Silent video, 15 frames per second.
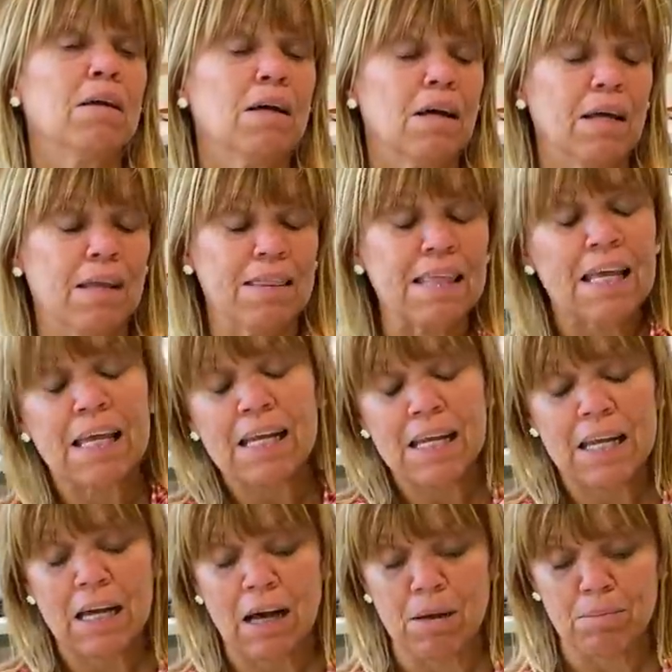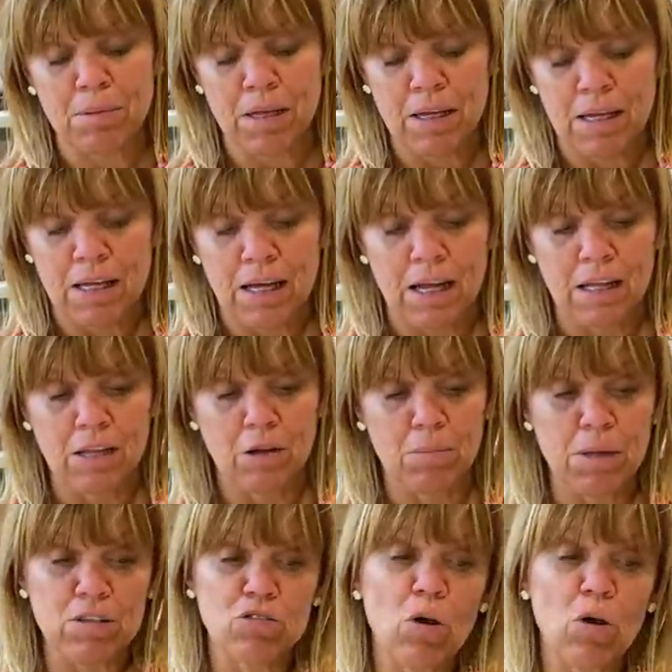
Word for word: uh, thicken it up a little bit.